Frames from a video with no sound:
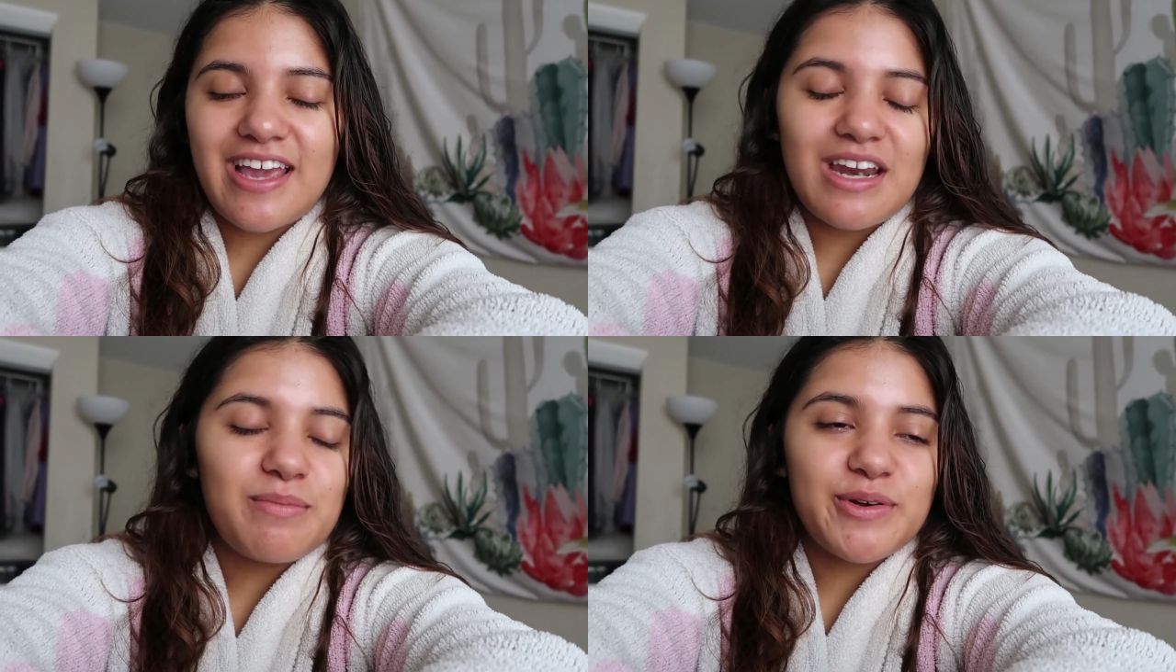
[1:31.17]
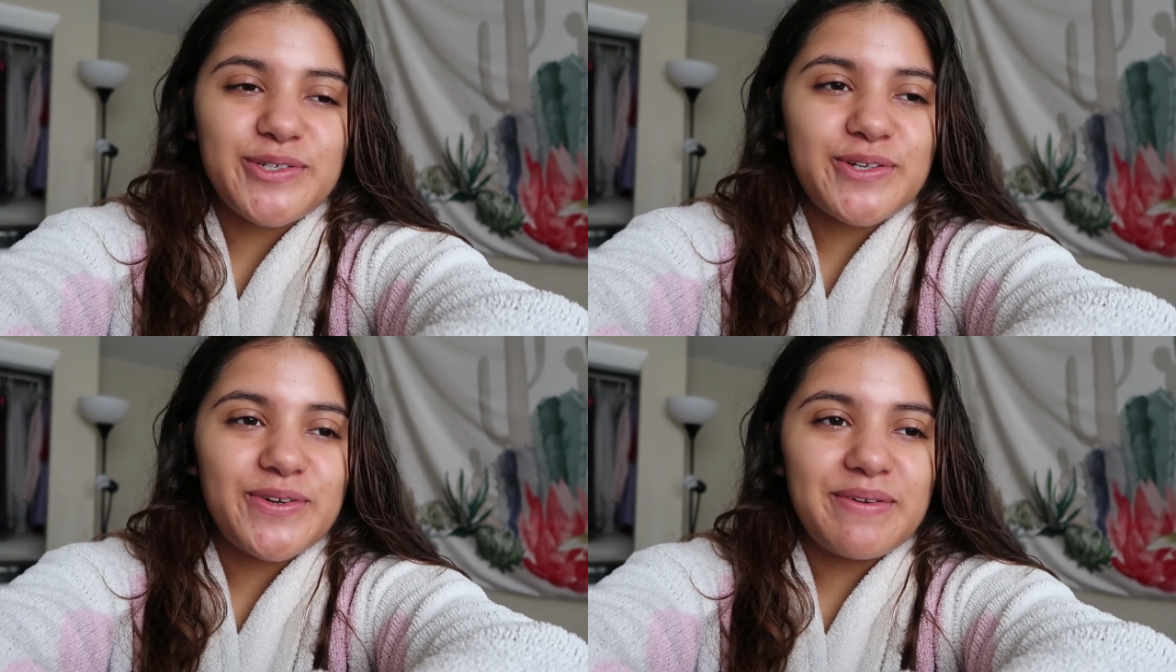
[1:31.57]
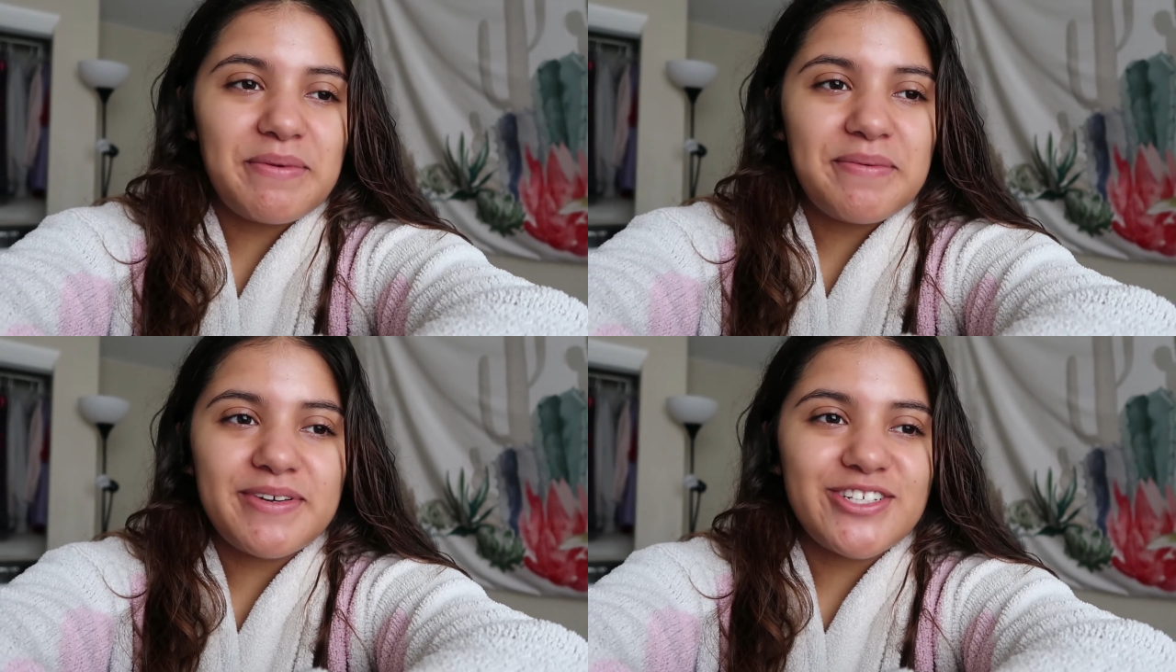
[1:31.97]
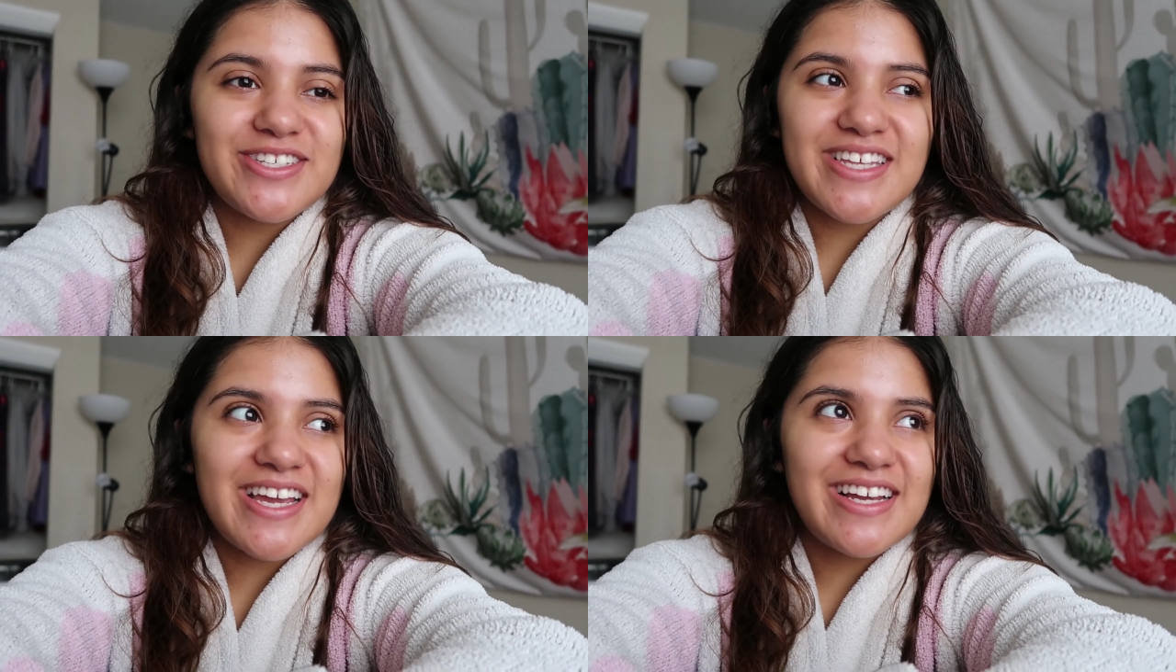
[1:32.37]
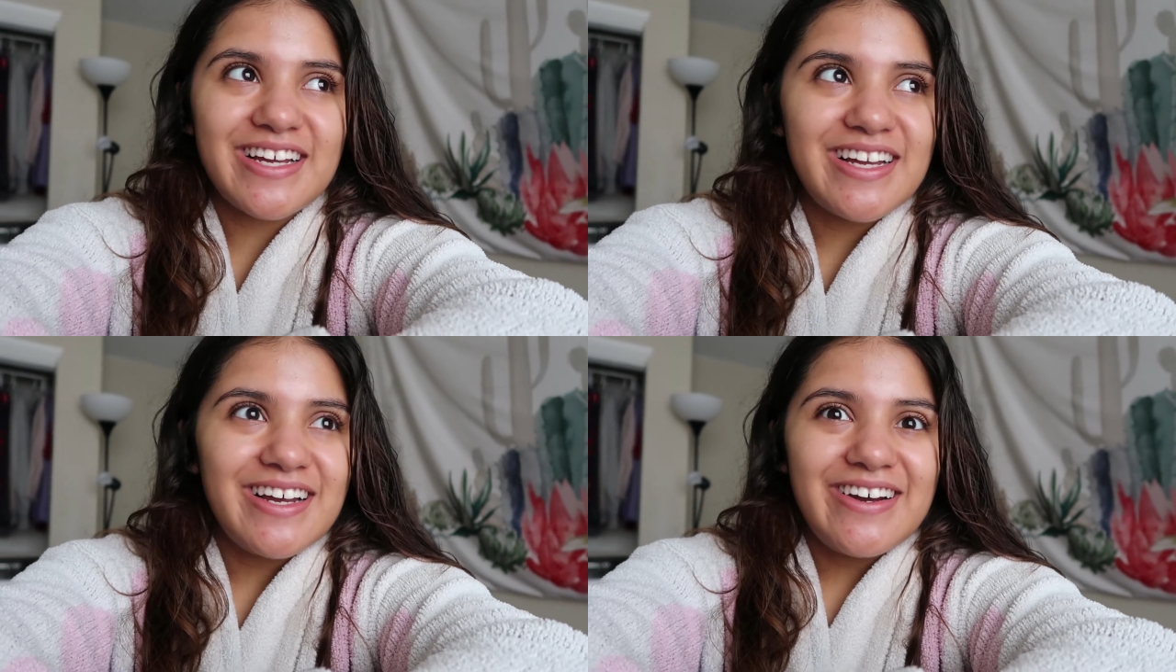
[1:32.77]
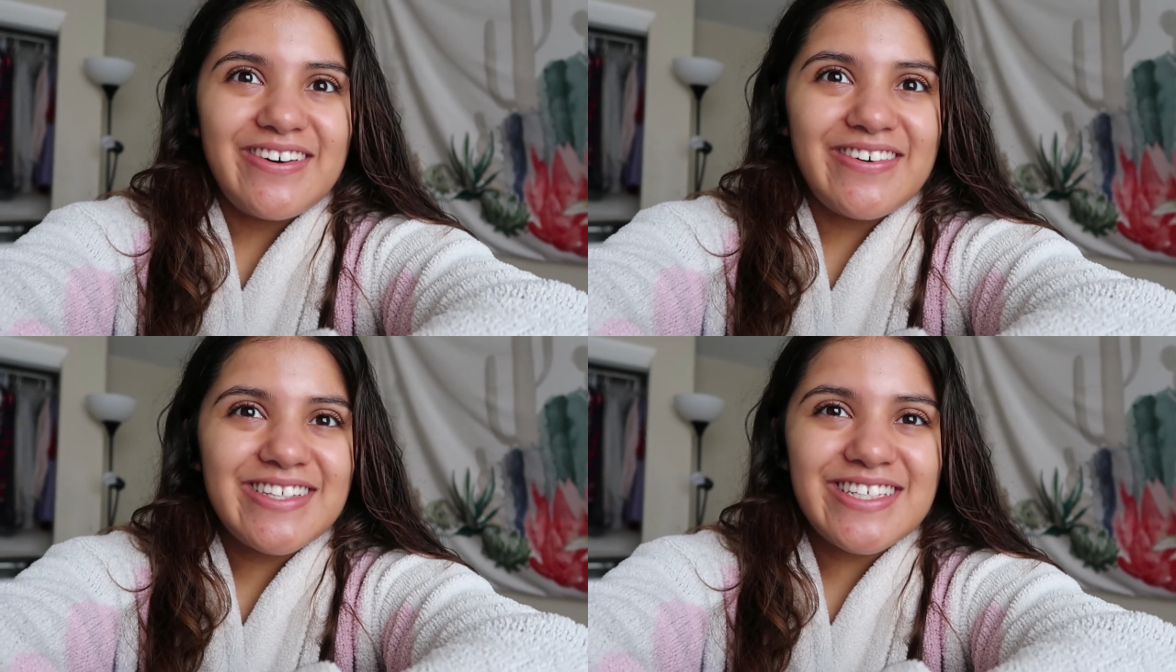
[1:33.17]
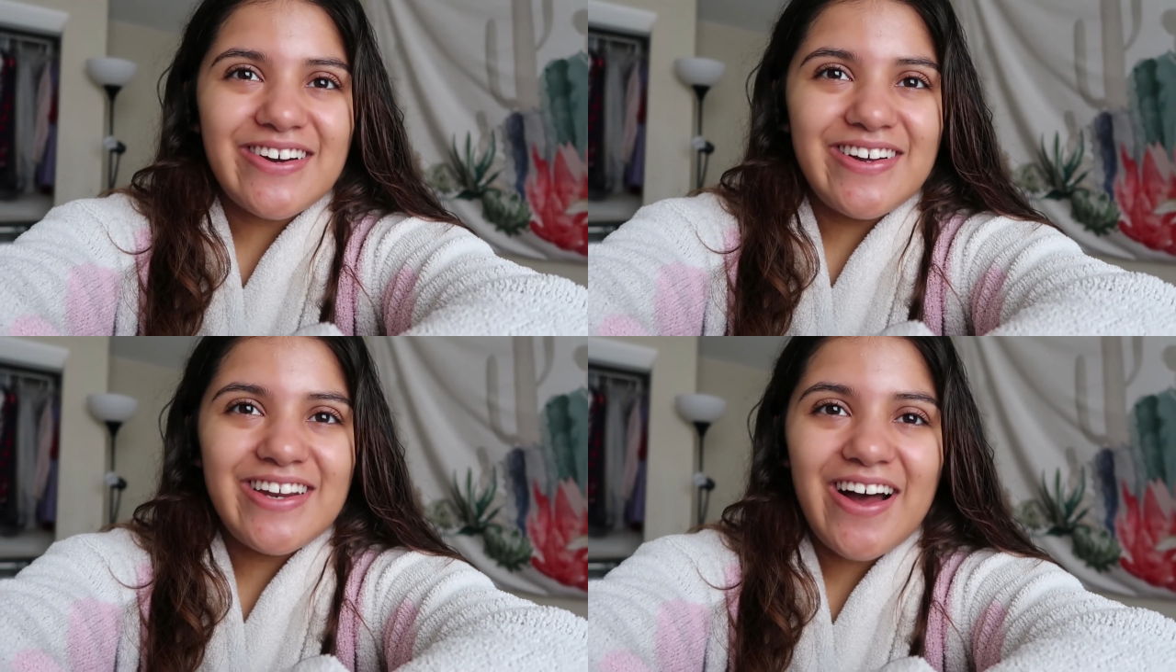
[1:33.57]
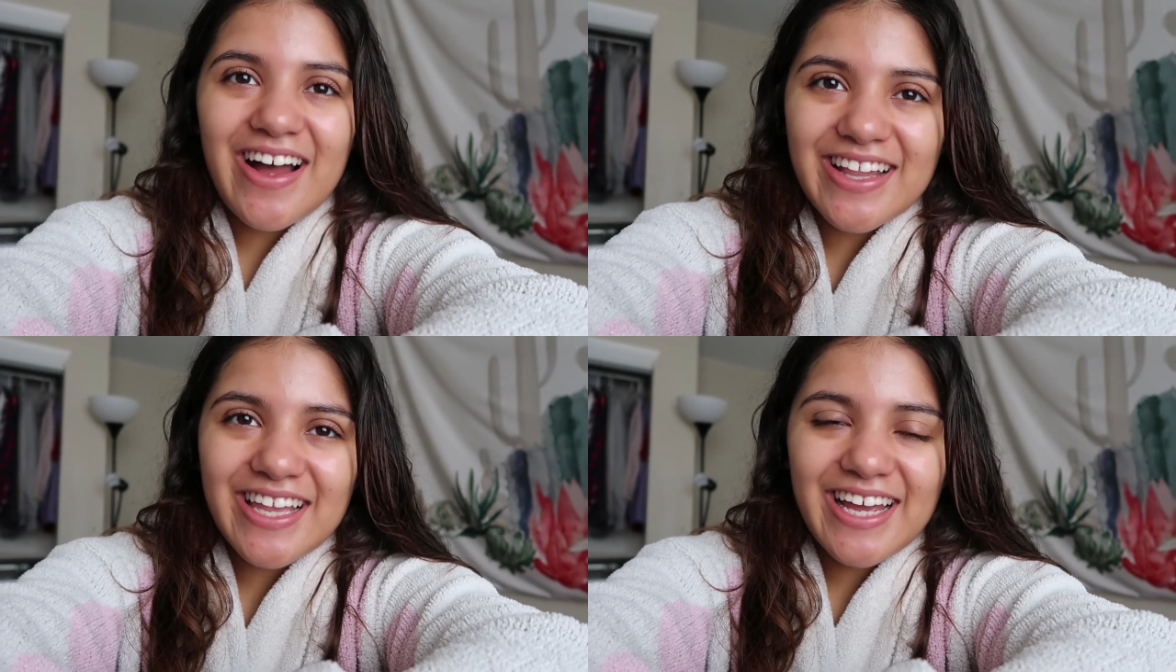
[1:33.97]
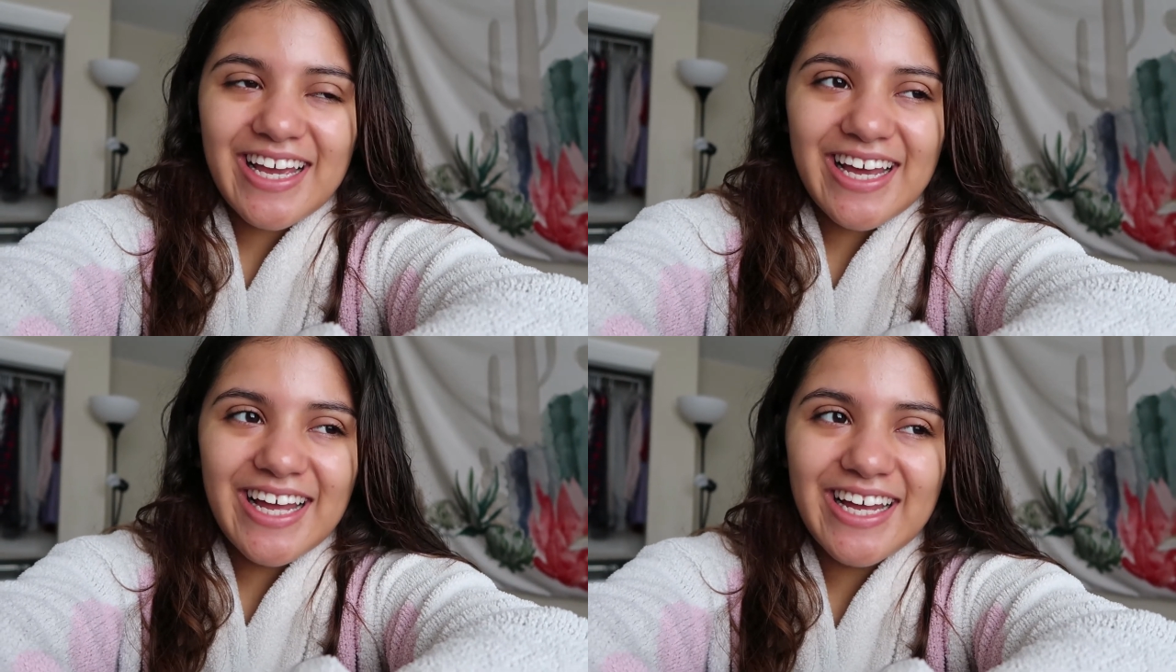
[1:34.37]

get emotional and we were just like what's going on like